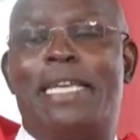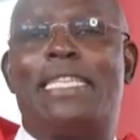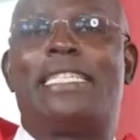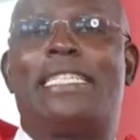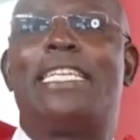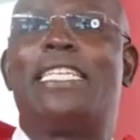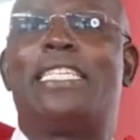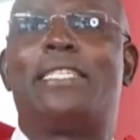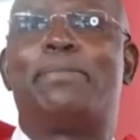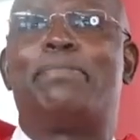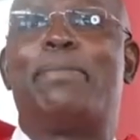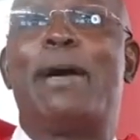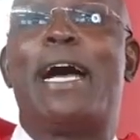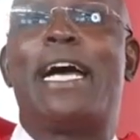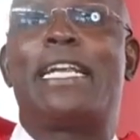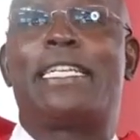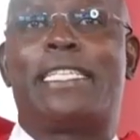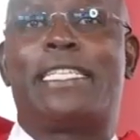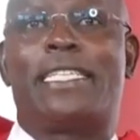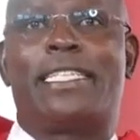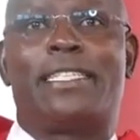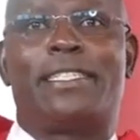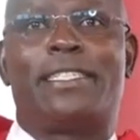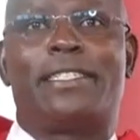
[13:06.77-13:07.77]
It is
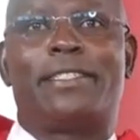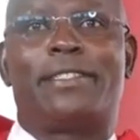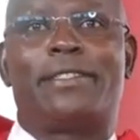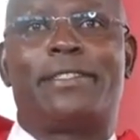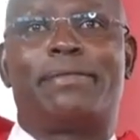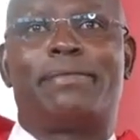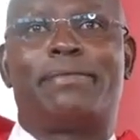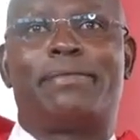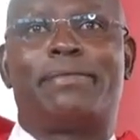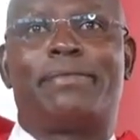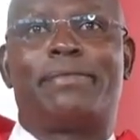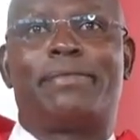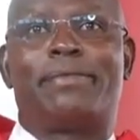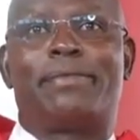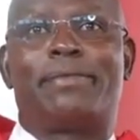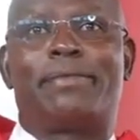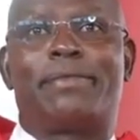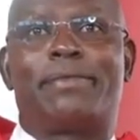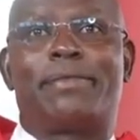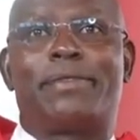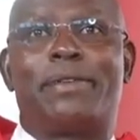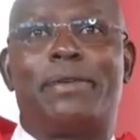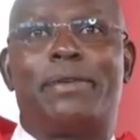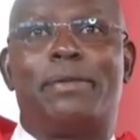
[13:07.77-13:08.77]
part.
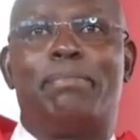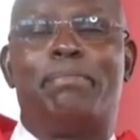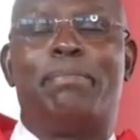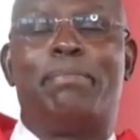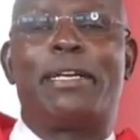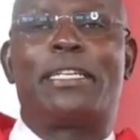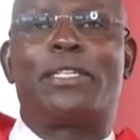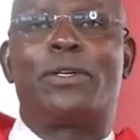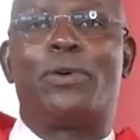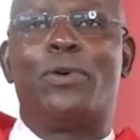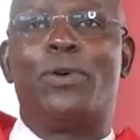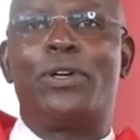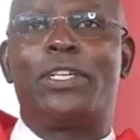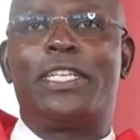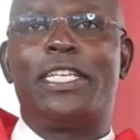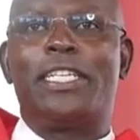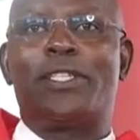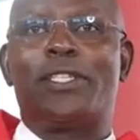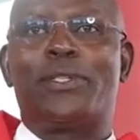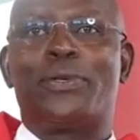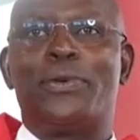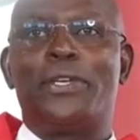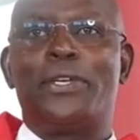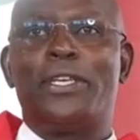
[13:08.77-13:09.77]
But what
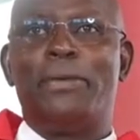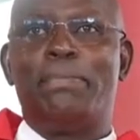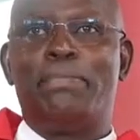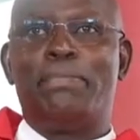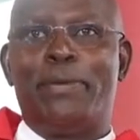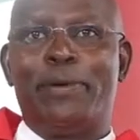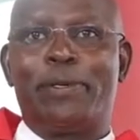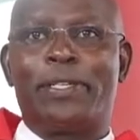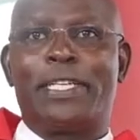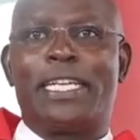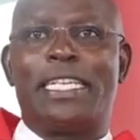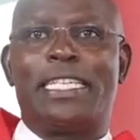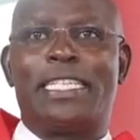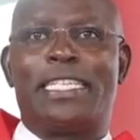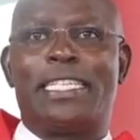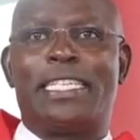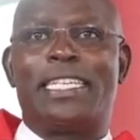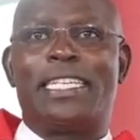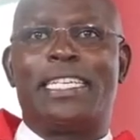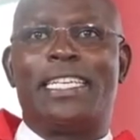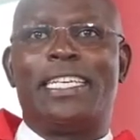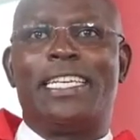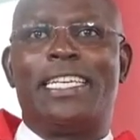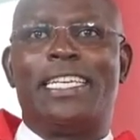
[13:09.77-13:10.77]
is so
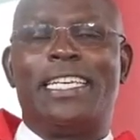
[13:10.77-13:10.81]
important,